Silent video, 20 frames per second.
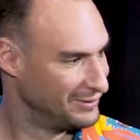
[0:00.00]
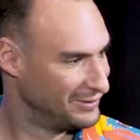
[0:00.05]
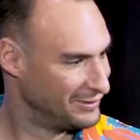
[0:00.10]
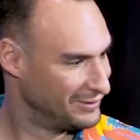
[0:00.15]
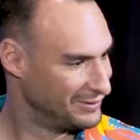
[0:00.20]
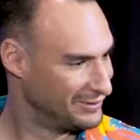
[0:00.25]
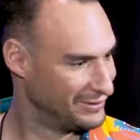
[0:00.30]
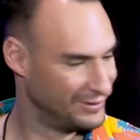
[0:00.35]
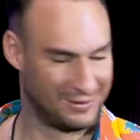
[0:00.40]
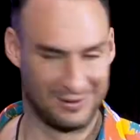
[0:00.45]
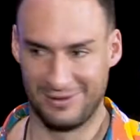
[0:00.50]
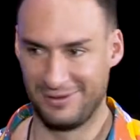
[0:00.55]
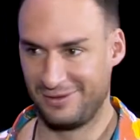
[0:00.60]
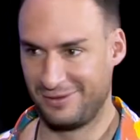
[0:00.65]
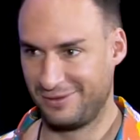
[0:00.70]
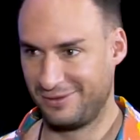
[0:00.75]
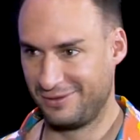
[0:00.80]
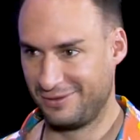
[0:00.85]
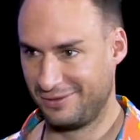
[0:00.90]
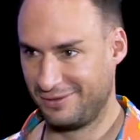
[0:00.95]

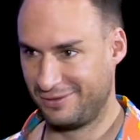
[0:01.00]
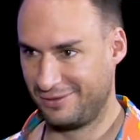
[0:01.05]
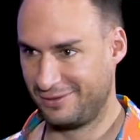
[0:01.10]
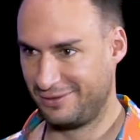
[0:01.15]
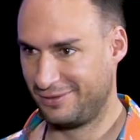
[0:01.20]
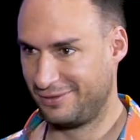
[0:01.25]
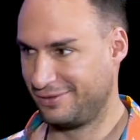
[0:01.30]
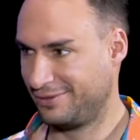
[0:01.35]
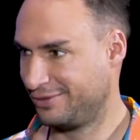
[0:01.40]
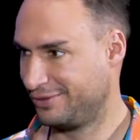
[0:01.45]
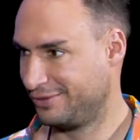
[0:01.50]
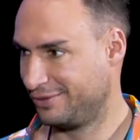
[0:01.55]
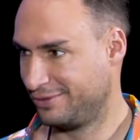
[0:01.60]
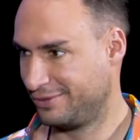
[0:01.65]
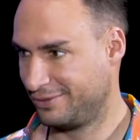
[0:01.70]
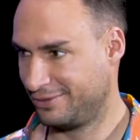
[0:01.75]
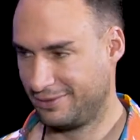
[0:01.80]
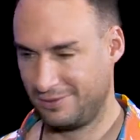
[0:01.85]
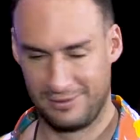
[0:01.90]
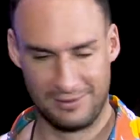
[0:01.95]

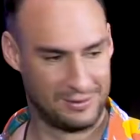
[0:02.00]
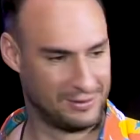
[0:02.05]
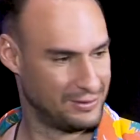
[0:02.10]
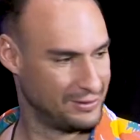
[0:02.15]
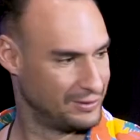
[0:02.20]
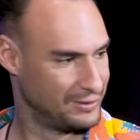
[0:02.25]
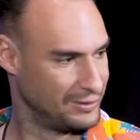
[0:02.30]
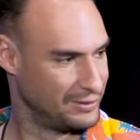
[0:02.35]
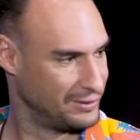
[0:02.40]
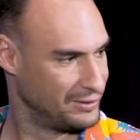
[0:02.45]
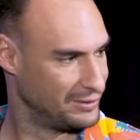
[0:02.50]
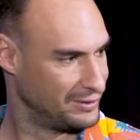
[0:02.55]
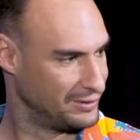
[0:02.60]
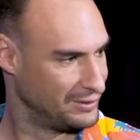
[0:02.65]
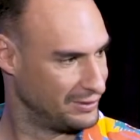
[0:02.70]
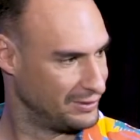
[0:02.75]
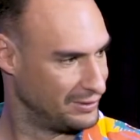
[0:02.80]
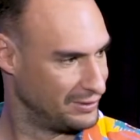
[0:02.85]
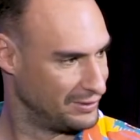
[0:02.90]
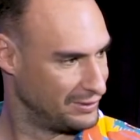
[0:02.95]

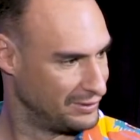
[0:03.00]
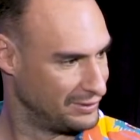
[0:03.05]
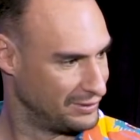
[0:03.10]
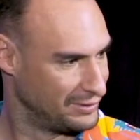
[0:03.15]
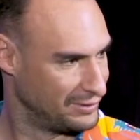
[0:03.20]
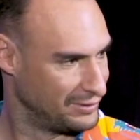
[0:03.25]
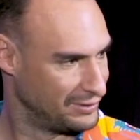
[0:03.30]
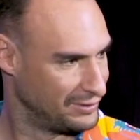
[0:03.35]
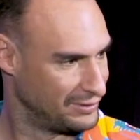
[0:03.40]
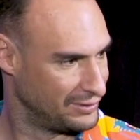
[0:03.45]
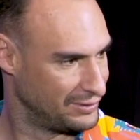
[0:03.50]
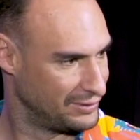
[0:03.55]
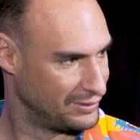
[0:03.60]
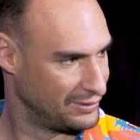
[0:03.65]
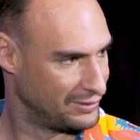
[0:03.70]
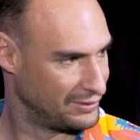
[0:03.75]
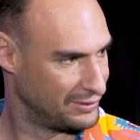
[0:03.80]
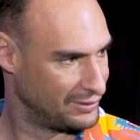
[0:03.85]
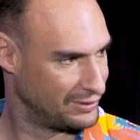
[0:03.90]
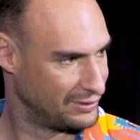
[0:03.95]

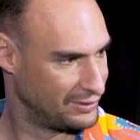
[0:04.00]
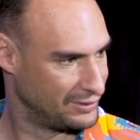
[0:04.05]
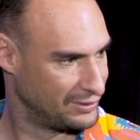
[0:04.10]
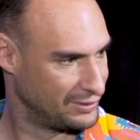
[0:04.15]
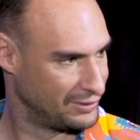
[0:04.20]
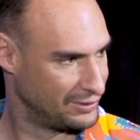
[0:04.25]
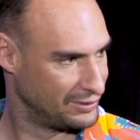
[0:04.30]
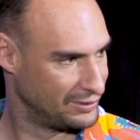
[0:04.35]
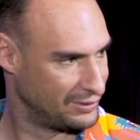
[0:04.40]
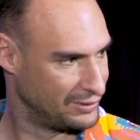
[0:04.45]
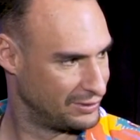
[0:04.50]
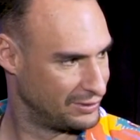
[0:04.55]
This person isn't speaking.